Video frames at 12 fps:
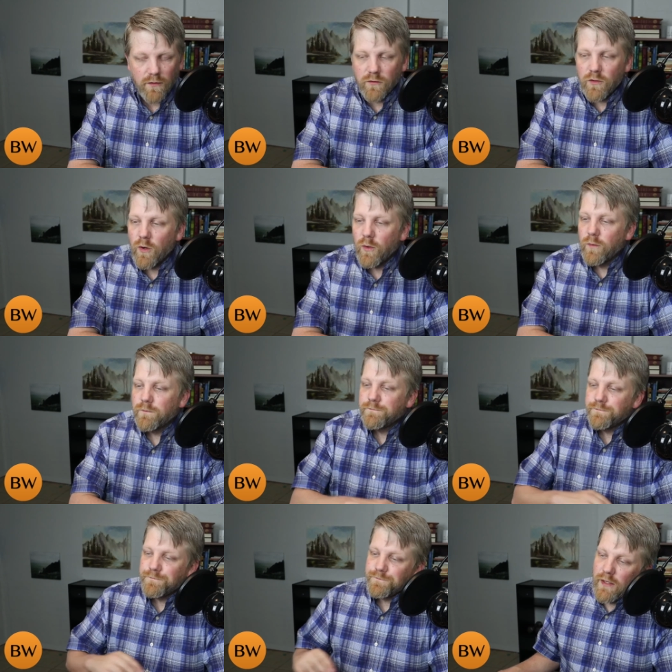So,
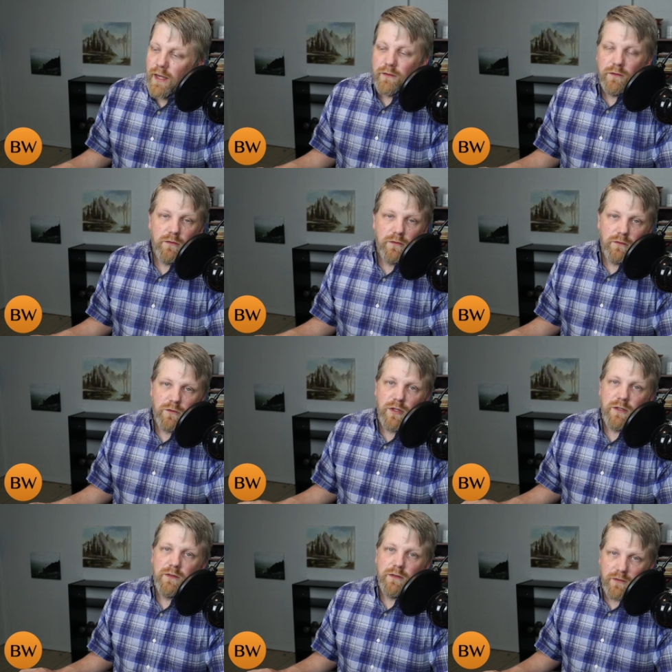yes,
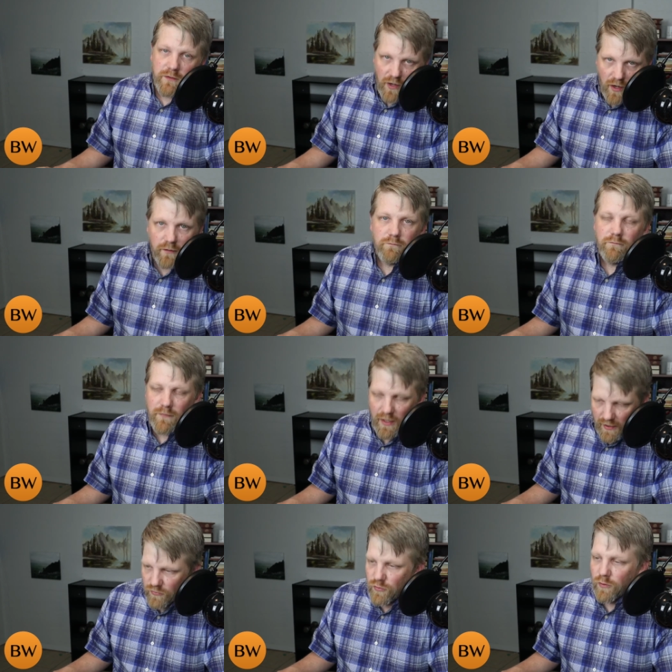Jesus is God,
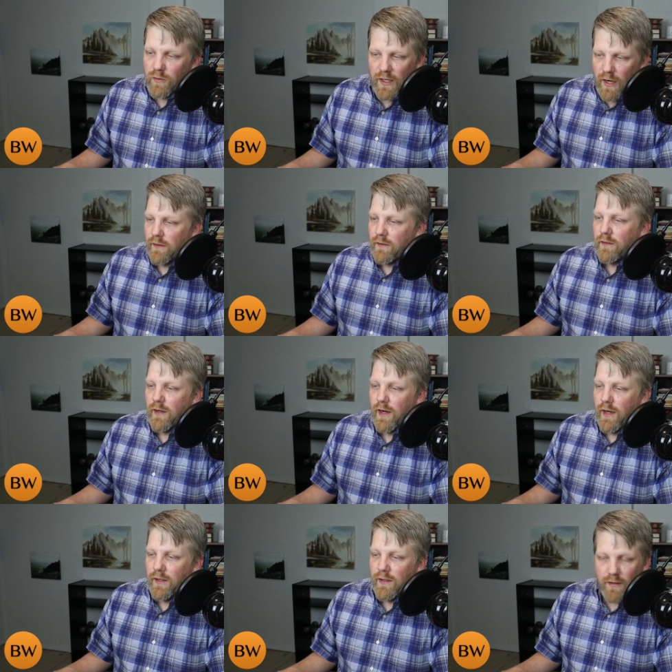truly God,
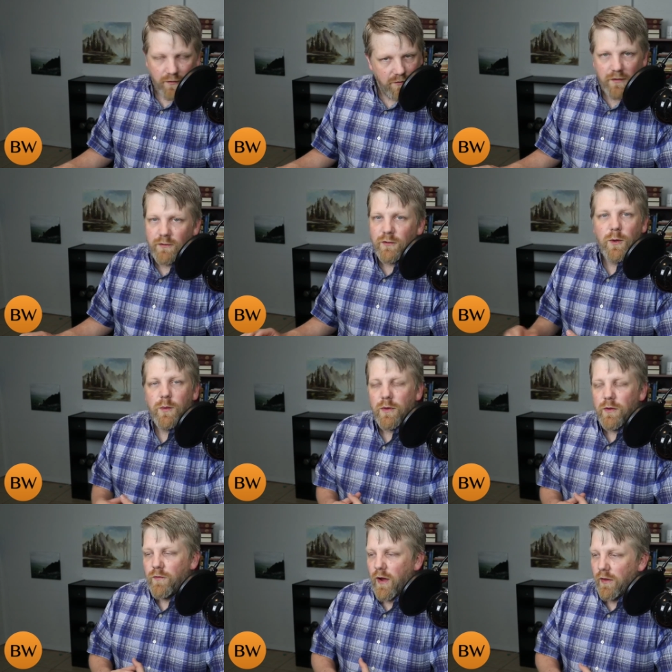and he doesn't disagree with
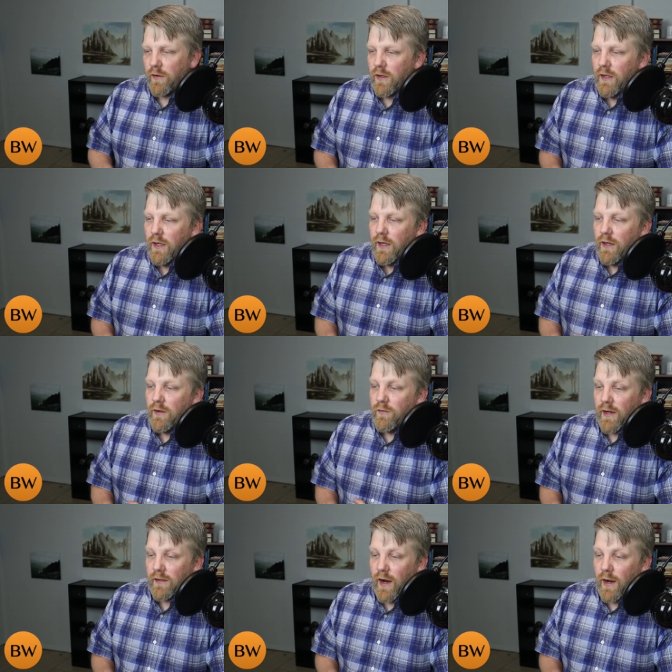the Father. In
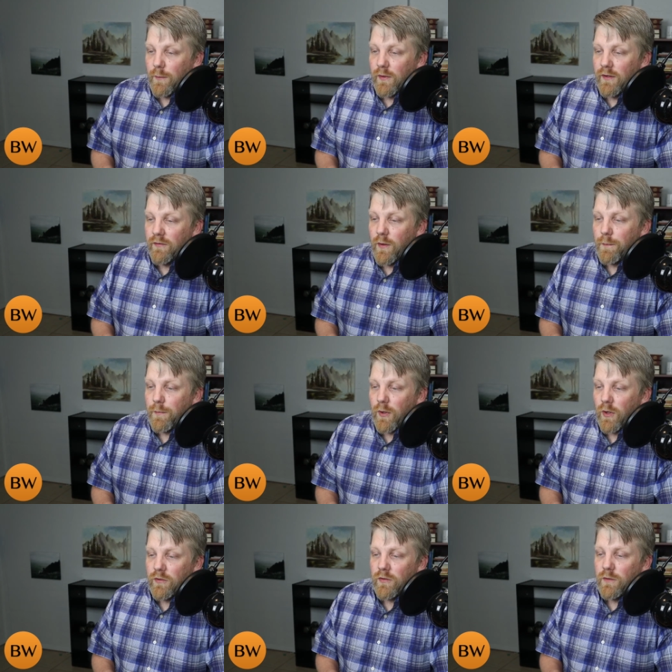fact, I believe the
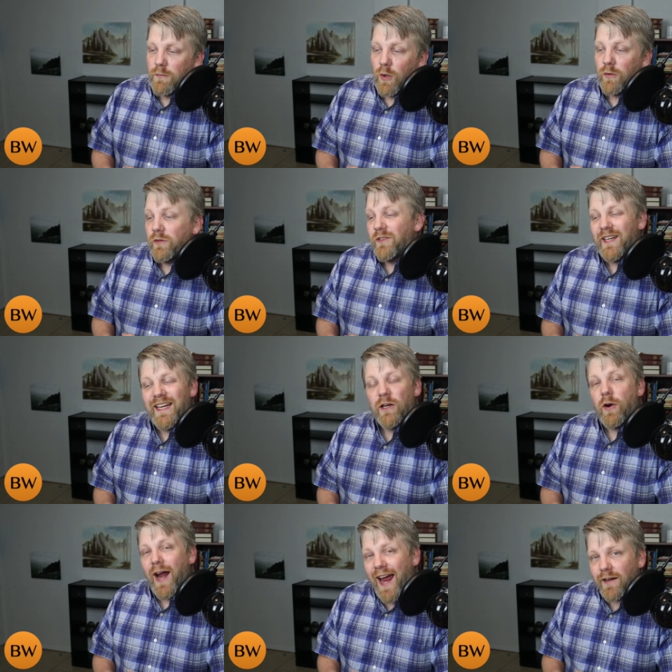person Moses
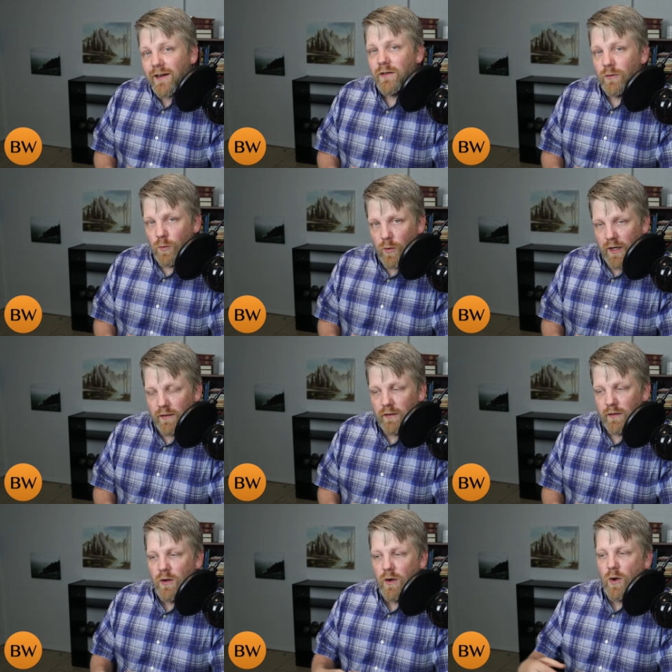interacted
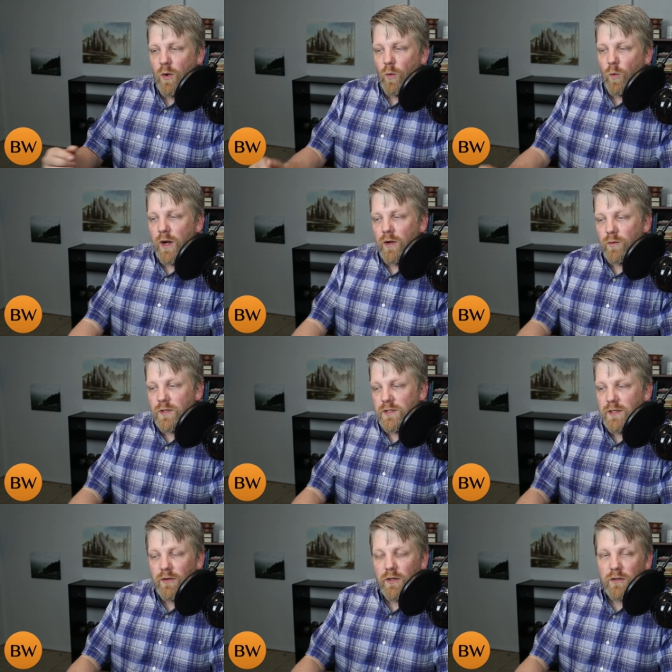with when
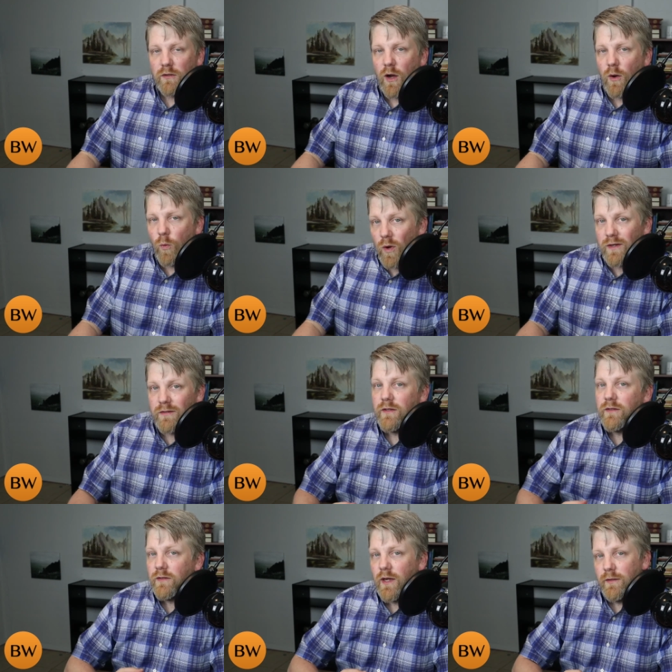receiving the law was
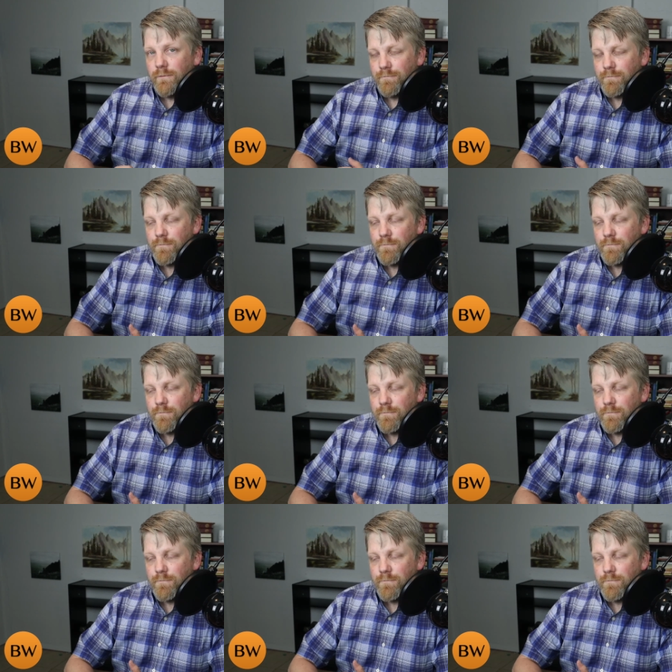the Son.